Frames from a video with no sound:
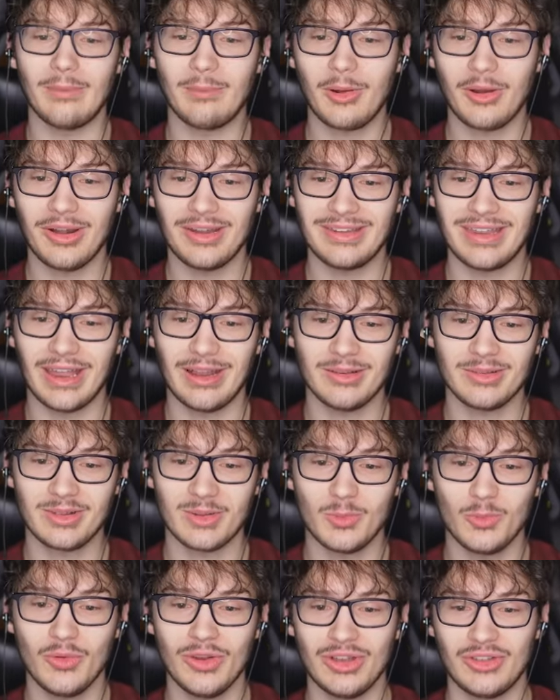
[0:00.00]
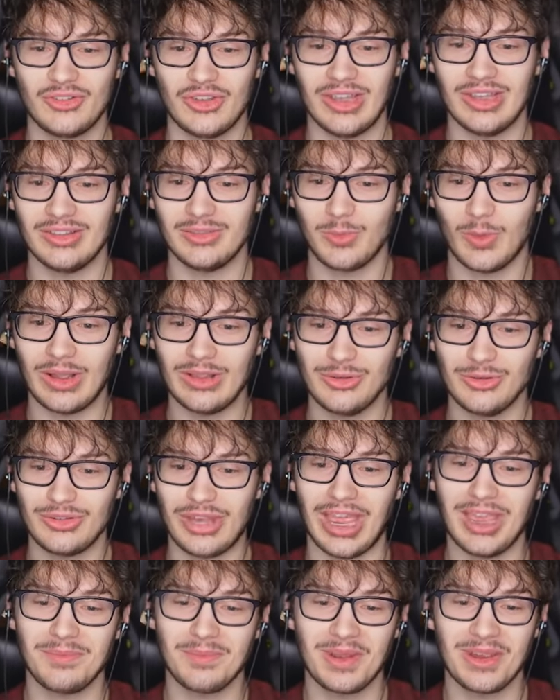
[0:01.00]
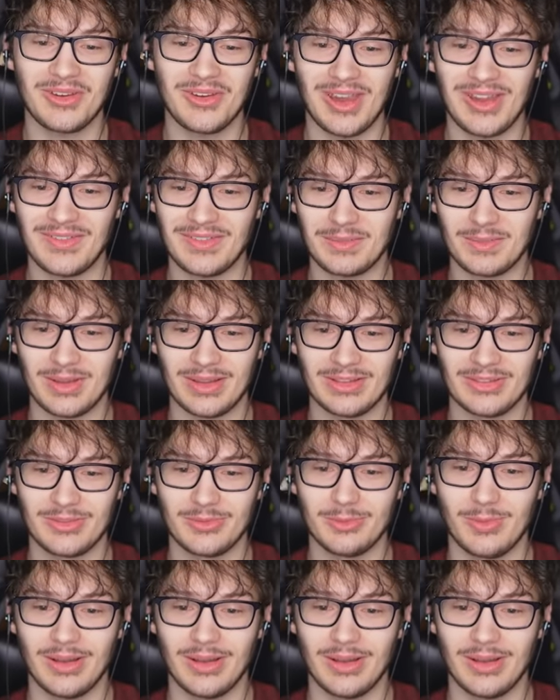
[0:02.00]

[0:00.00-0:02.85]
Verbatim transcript: I'm already down some wood, Chase. Why'd you take my crafting bench, you